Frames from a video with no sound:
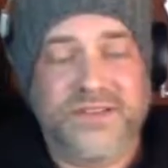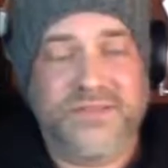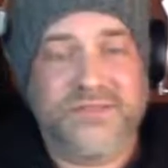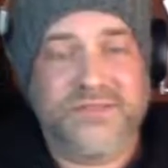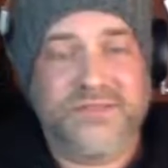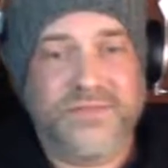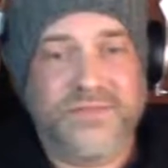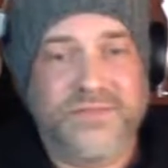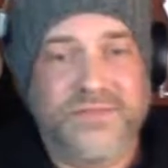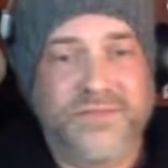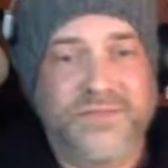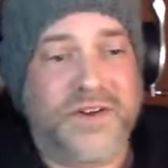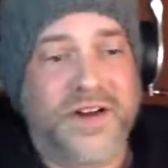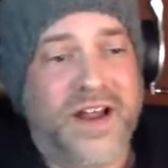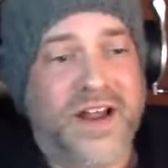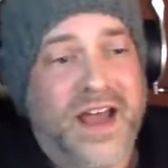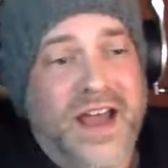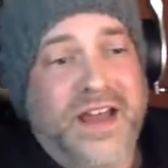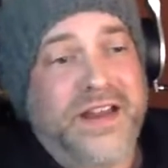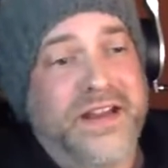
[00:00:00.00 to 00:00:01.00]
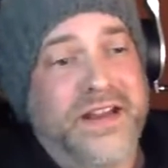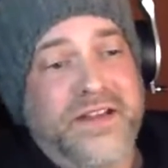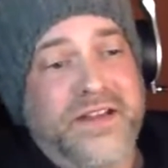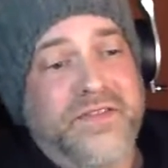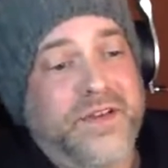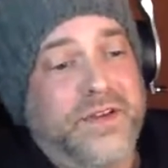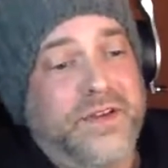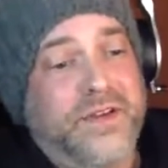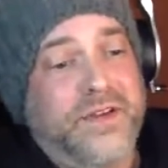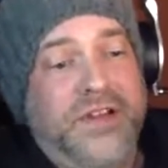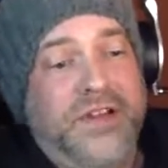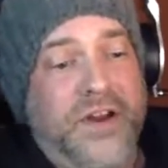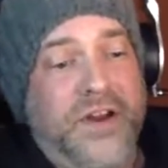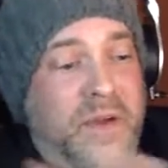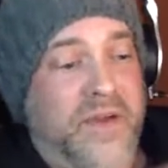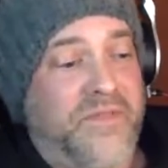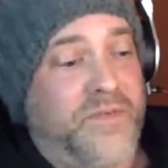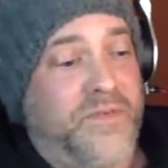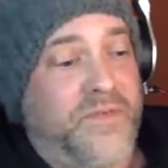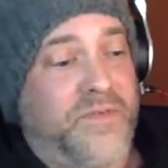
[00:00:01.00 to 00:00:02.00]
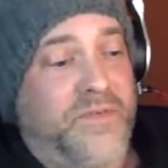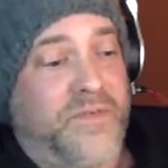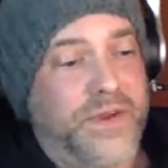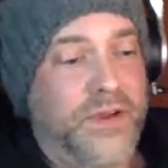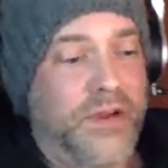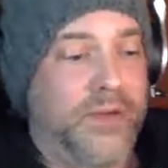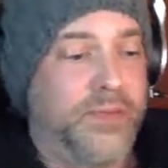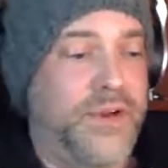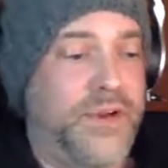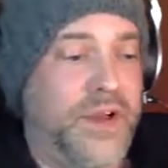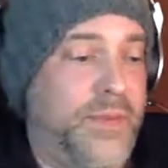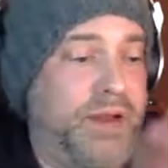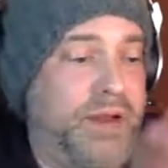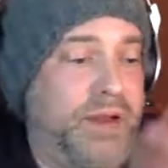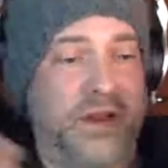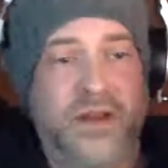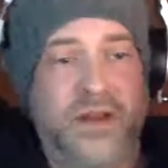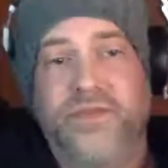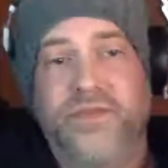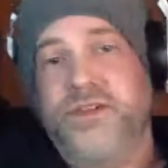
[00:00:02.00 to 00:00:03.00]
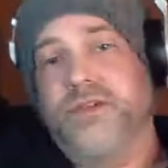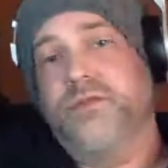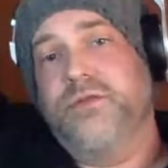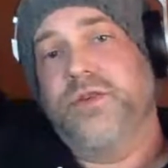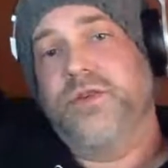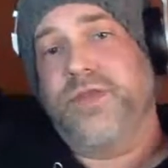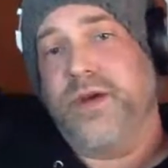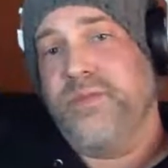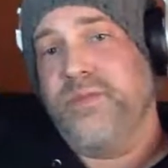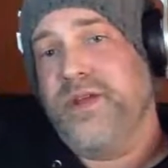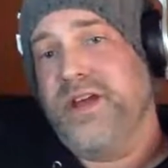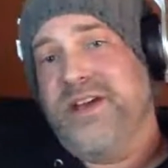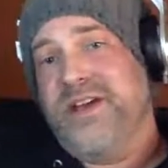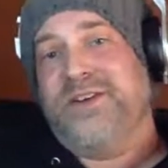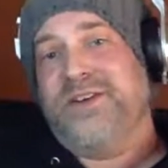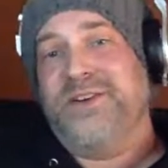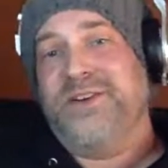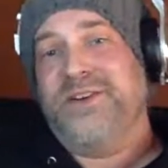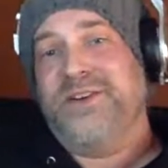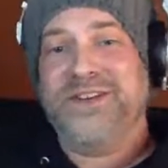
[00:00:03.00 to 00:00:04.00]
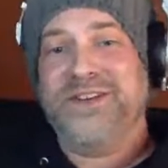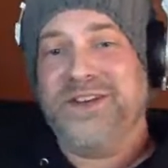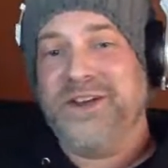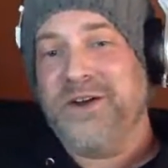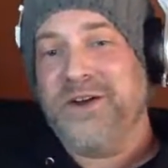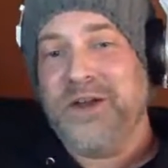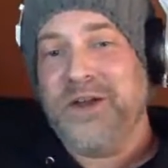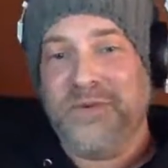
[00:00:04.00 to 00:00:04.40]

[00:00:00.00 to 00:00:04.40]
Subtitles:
when I started out, I didn't even, my first video I put up, I didn't even do a thumbnail. It